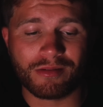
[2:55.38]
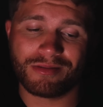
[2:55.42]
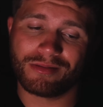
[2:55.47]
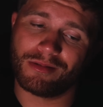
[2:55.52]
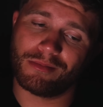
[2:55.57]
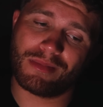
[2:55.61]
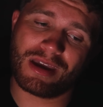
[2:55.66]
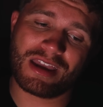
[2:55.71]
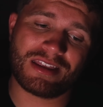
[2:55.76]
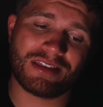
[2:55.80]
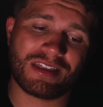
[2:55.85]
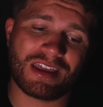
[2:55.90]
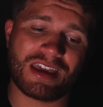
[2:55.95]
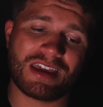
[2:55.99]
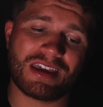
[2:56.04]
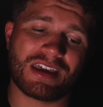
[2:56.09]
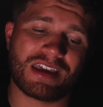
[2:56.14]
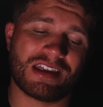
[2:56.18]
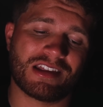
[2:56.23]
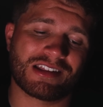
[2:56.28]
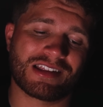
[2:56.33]
The main
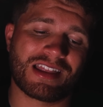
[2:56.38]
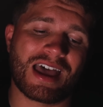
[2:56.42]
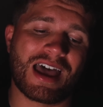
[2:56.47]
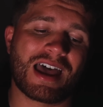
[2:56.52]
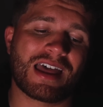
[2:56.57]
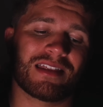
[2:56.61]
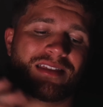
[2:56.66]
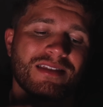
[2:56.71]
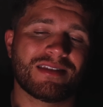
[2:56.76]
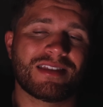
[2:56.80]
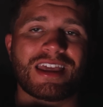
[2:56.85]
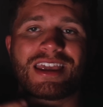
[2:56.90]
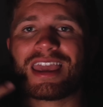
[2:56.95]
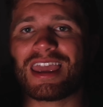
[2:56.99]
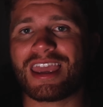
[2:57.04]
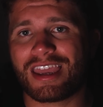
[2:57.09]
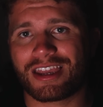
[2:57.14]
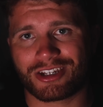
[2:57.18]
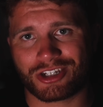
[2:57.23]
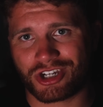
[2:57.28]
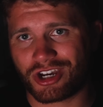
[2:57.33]
thing is that they
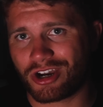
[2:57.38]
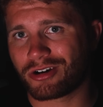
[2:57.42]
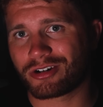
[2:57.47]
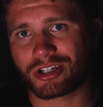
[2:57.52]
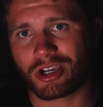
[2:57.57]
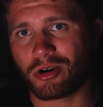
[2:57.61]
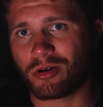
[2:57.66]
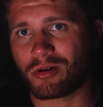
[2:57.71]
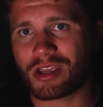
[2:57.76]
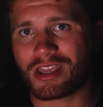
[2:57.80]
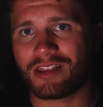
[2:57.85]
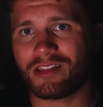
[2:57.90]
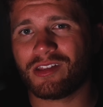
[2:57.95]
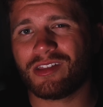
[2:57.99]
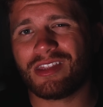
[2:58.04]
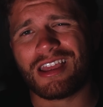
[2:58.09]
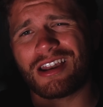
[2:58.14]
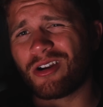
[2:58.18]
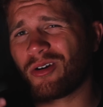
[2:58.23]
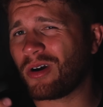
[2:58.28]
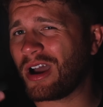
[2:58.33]
can't share tokens.
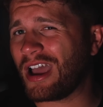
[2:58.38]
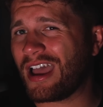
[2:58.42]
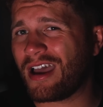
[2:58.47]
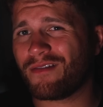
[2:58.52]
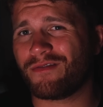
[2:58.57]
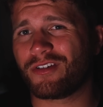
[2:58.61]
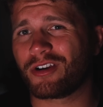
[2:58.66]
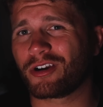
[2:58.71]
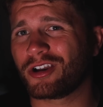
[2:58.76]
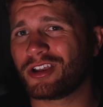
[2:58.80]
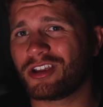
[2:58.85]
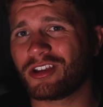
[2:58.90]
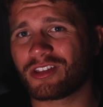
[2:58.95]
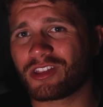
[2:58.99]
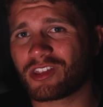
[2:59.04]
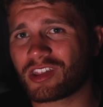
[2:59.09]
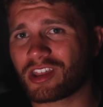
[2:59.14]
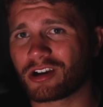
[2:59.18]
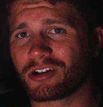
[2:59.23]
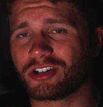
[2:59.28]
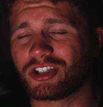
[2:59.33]
They don't have very good
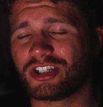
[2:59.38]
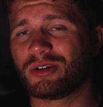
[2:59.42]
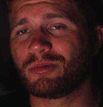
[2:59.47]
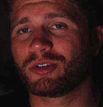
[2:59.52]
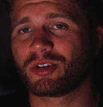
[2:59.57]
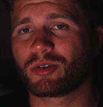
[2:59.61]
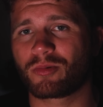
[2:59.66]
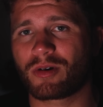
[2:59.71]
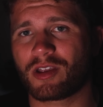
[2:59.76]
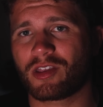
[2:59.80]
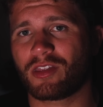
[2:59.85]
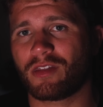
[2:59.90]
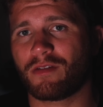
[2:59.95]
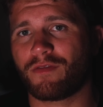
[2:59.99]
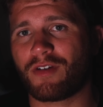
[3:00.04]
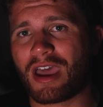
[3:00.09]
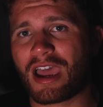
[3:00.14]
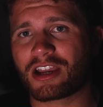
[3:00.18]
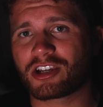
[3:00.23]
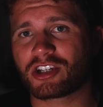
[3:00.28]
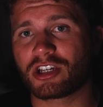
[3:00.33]
synergy with the rest of the
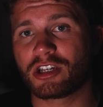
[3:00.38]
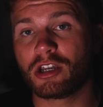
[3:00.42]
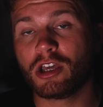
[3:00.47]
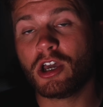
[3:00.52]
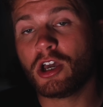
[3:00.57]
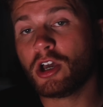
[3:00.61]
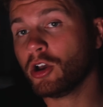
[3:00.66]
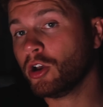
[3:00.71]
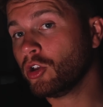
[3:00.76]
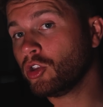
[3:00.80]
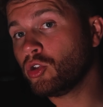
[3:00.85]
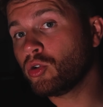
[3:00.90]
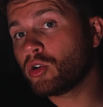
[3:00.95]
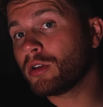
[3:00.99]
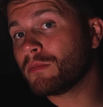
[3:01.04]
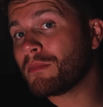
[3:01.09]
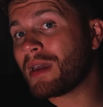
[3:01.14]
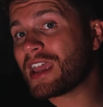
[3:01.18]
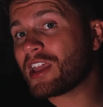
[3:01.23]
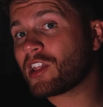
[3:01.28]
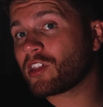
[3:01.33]
faction. You
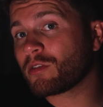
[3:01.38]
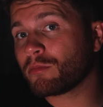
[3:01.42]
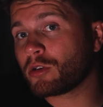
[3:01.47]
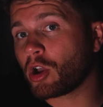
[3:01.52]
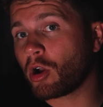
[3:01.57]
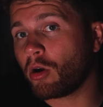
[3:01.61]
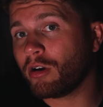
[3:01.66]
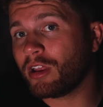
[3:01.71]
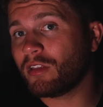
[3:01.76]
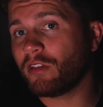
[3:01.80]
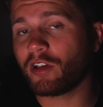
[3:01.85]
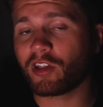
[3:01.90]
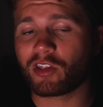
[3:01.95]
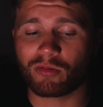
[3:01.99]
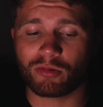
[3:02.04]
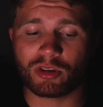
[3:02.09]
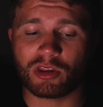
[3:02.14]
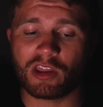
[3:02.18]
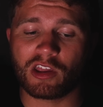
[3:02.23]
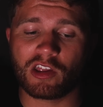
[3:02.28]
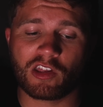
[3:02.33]
can make some Cody lists
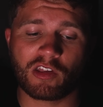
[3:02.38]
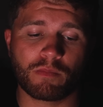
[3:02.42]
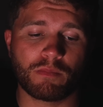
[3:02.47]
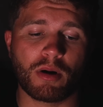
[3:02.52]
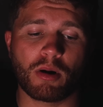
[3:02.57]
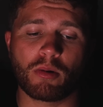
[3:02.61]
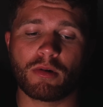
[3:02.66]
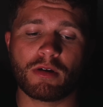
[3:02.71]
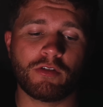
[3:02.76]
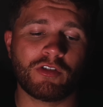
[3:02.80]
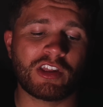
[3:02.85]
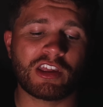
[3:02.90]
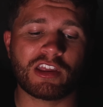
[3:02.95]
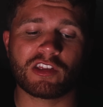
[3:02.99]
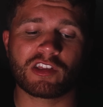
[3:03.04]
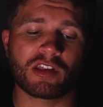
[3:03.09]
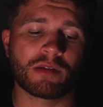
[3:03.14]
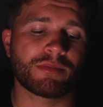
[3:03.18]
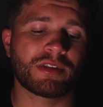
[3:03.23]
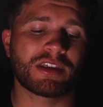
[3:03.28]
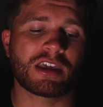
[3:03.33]
with this, but we've seen
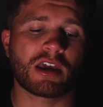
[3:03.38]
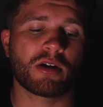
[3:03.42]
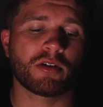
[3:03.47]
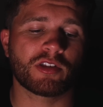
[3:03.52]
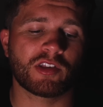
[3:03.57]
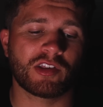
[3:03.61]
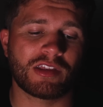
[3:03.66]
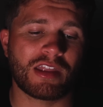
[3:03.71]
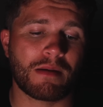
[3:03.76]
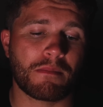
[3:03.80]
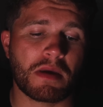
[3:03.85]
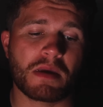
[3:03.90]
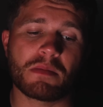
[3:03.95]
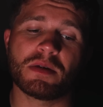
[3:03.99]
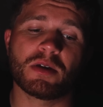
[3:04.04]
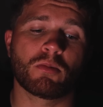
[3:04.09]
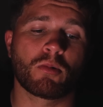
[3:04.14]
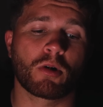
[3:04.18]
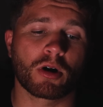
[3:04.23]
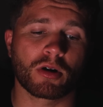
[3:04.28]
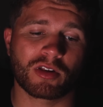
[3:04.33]
something else that maybe
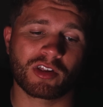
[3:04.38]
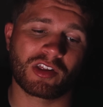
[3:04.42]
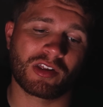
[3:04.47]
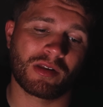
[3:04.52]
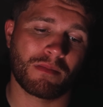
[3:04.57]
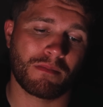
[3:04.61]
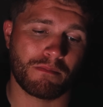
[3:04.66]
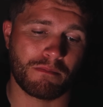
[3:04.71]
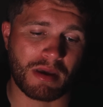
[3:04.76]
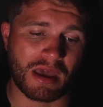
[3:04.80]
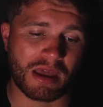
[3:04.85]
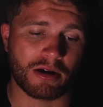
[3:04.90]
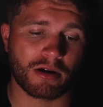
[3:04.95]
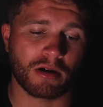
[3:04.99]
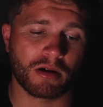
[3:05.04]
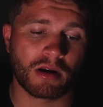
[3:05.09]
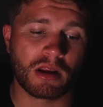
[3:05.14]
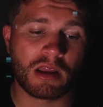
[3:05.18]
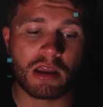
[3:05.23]
works better.